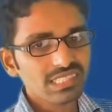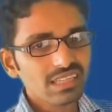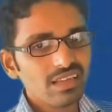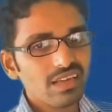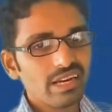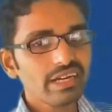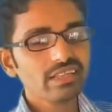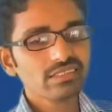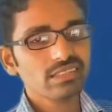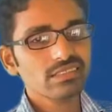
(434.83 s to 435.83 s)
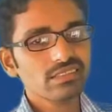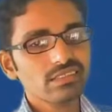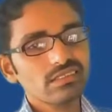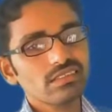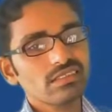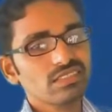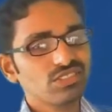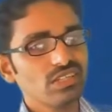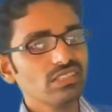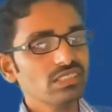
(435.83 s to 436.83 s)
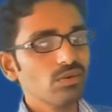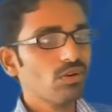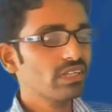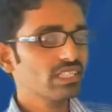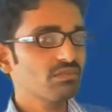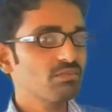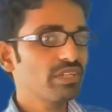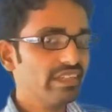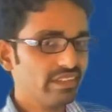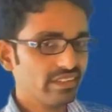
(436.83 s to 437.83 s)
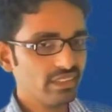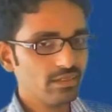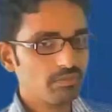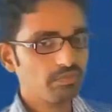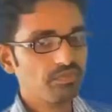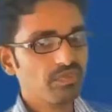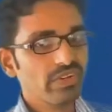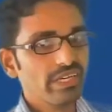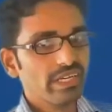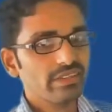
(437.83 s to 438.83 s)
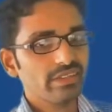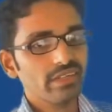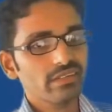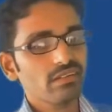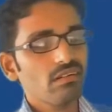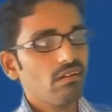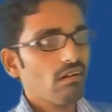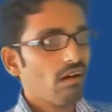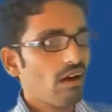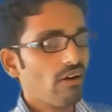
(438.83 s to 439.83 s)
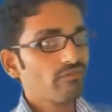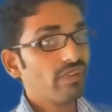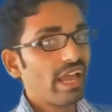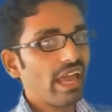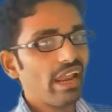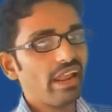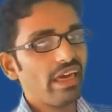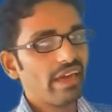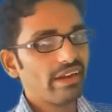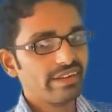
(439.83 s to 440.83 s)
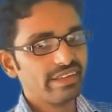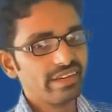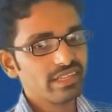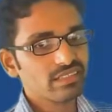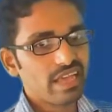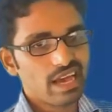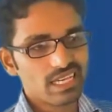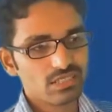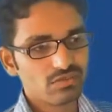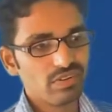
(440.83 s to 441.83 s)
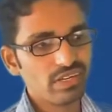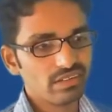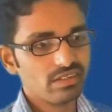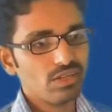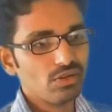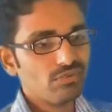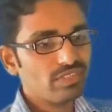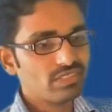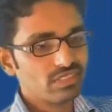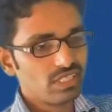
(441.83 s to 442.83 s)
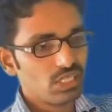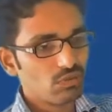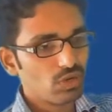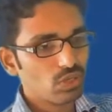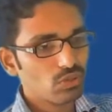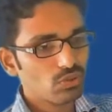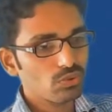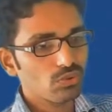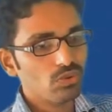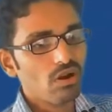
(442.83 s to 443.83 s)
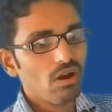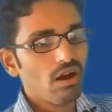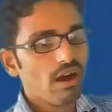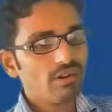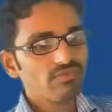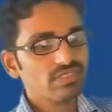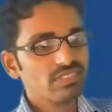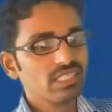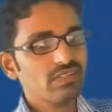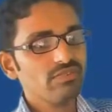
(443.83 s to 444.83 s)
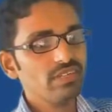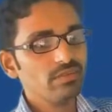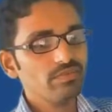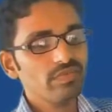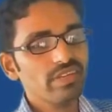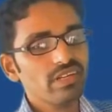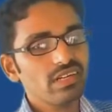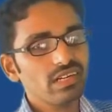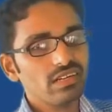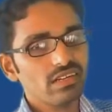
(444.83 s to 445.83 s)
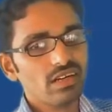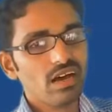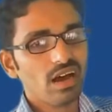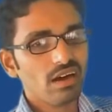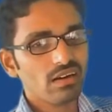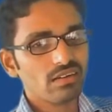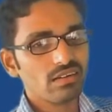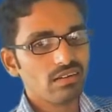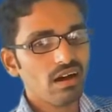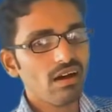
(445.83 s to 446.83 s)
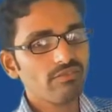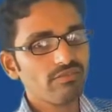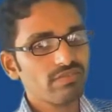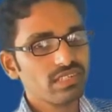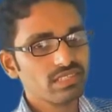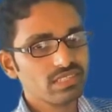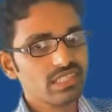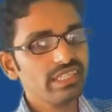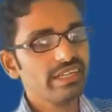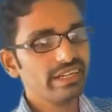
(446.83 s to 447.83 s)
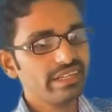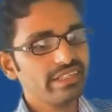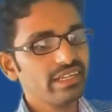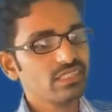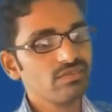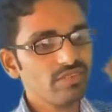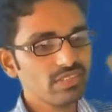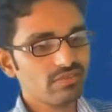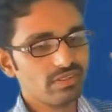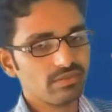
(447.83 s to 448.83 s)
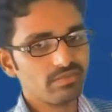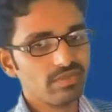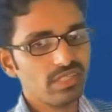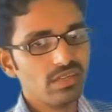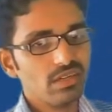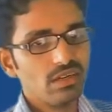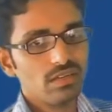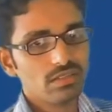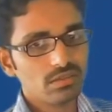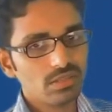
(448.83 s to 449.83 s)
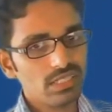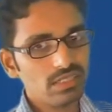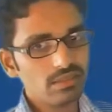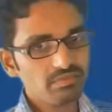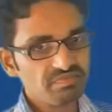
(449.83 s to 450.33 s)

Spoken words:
let us consider the change in the voltage be E, then half L dx I square, which is equal to half CV or half C dx v square. So here